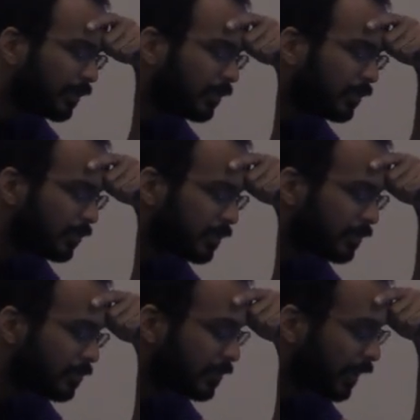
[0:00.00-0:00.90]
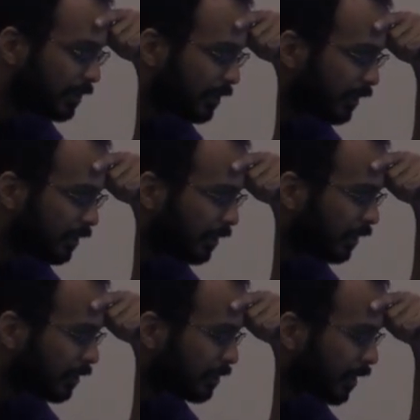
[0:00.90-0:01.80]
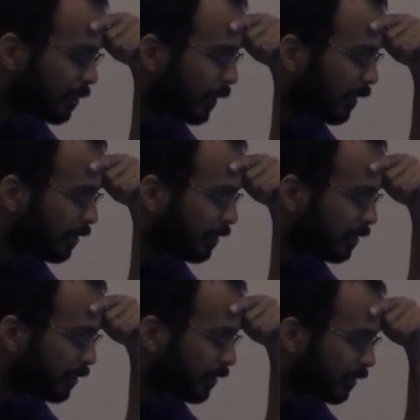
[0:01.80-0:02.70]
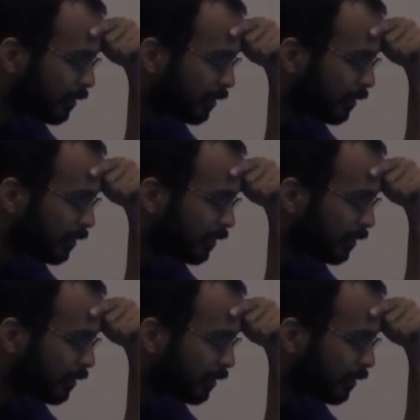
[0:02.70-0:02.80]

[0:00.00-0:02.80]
You can just do slash n and escape down and do the